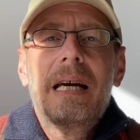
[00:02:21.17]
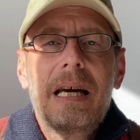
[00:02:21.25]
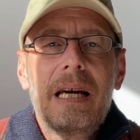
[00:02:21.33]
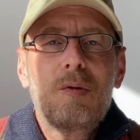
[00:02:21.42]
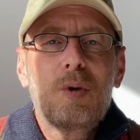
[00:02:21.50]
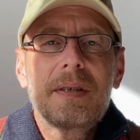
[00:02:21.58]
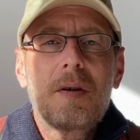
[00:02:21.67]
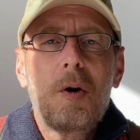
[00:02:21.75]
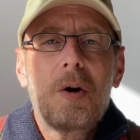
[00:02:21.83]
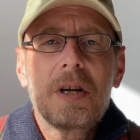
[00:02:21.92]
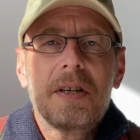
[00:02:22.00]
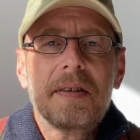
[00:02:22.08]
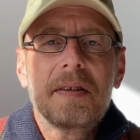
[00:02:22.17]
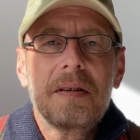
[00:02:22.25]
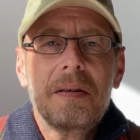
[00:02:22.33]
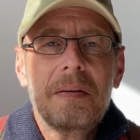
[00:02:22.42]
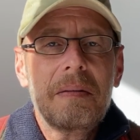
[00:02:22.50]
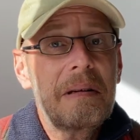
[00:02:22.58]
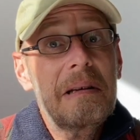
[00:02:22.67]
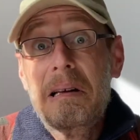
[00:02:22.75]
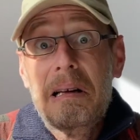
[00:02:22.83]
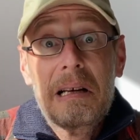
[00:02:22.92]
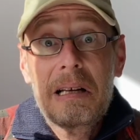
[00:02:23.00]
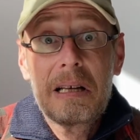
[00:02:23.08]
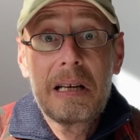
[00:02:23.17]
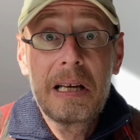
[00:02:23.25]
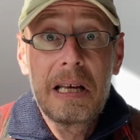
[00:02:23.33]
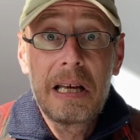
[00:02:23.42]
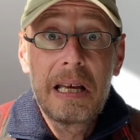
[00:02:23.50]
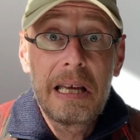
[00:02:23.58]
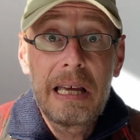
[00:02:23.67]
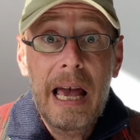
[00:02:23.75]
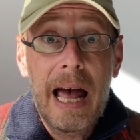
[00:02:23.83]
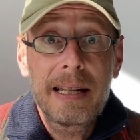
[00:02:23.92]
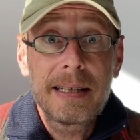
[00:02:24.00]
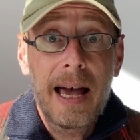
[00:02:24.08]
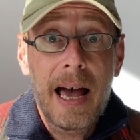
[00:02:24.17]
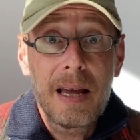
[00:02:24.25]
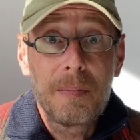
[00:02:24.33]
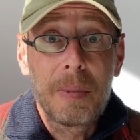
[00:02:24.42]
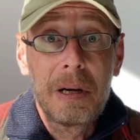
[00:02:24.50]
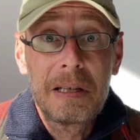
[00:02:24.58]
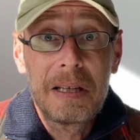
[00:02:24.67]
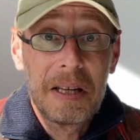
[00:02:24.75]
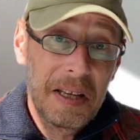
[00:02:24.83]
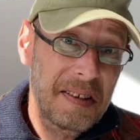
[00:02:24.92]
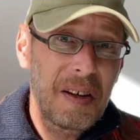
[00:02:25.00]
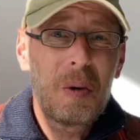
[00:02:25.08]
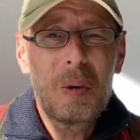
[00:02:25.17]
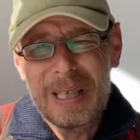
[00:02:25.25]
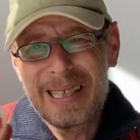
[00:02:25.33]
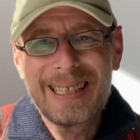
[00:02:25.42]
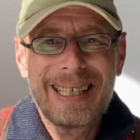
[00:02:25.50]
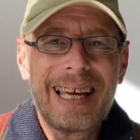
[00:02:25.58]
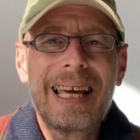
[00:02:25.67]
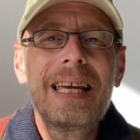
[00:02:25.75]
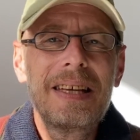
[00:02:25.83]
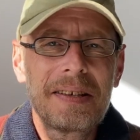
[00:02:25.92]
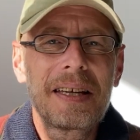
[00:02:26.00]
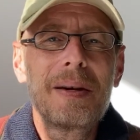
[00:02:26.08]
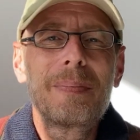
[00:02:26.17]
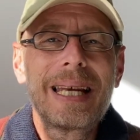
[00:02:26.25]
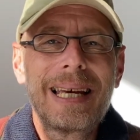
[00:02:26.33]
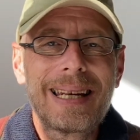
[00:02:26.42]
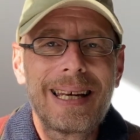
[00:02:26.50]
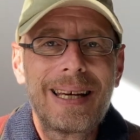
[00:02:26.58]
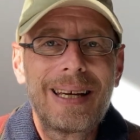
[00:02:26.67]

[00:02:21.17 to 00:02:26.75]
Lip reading: It was August. He had time, so he skipped in.